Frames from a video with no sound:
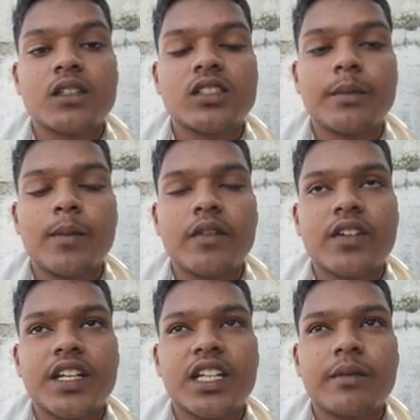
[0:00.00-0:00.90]

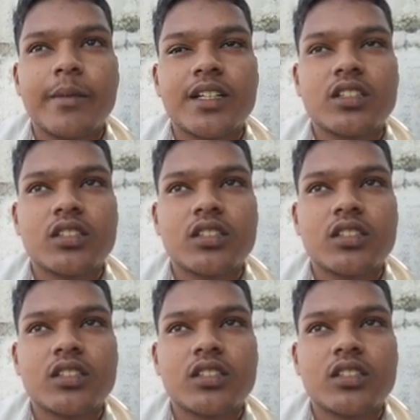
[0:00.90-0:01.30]
simplifying but